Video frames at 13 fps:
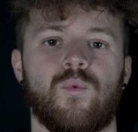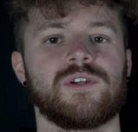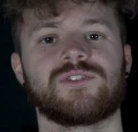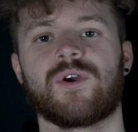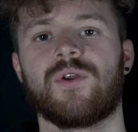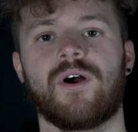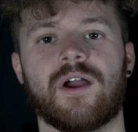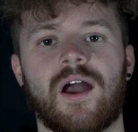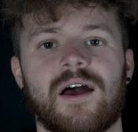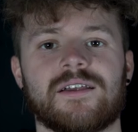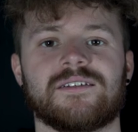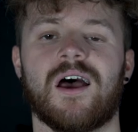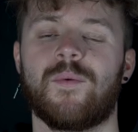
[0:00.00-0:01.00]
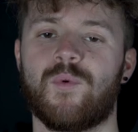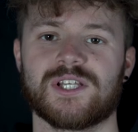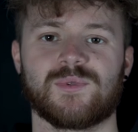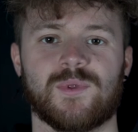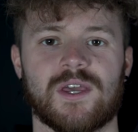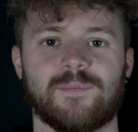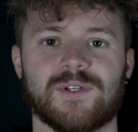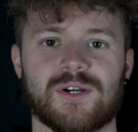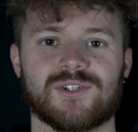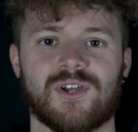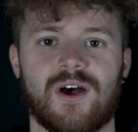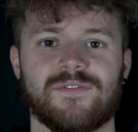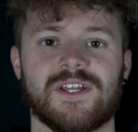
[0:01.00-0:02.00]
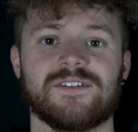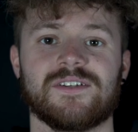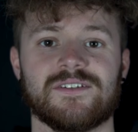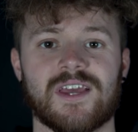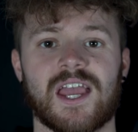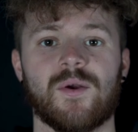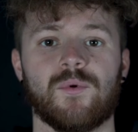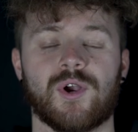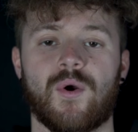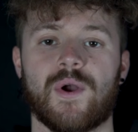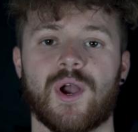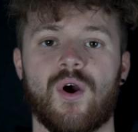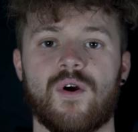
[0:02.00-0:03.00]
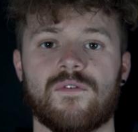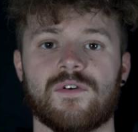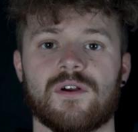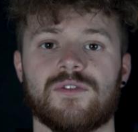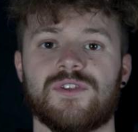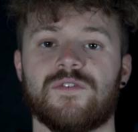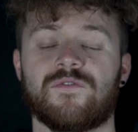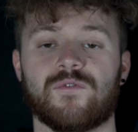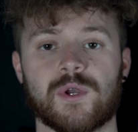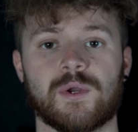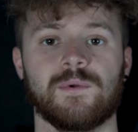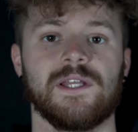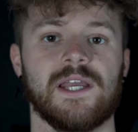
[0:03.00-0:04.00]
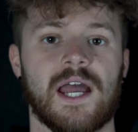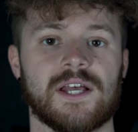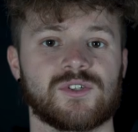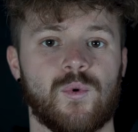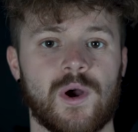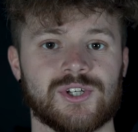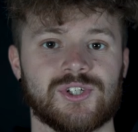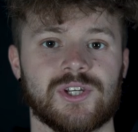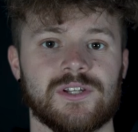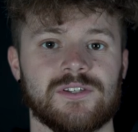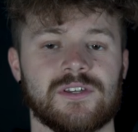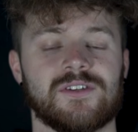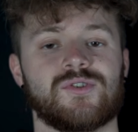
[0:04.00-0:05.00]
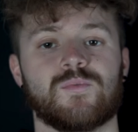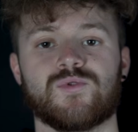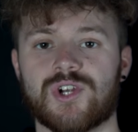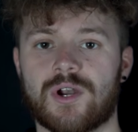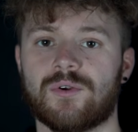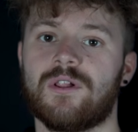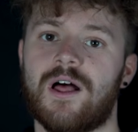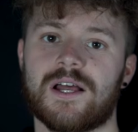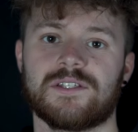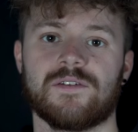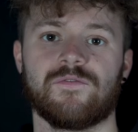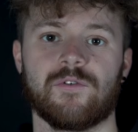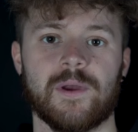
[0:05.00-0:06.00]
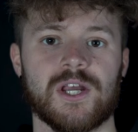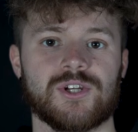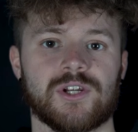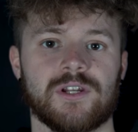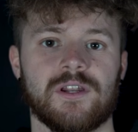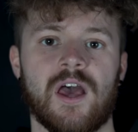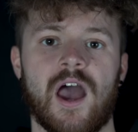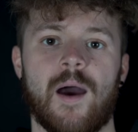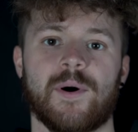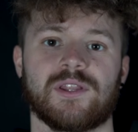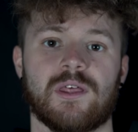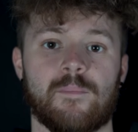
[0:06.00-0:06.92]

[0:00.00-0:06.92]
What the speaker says: What is going on, guys? I'm Wes with Amped Airsoft, and today we're going over the frequently asked questions and some generalized information about the